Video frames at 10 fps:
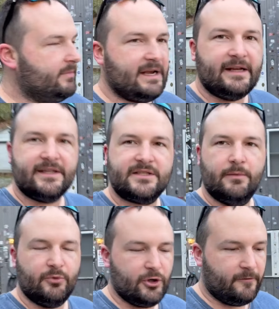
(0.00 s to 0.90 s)
in and get
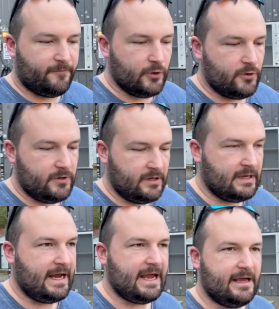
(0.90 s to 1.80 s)
some good food
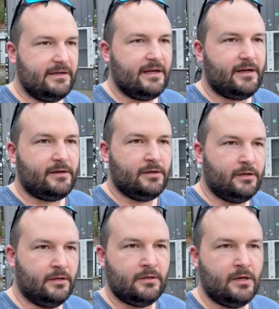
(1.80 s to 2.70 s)
and uh,
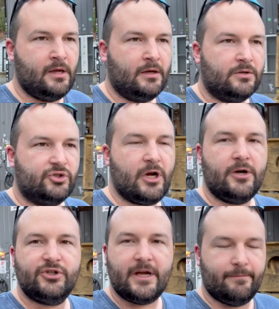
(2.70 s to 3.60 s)

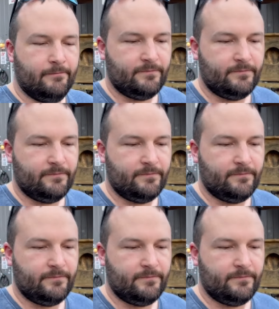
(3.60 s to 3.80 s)
charge up.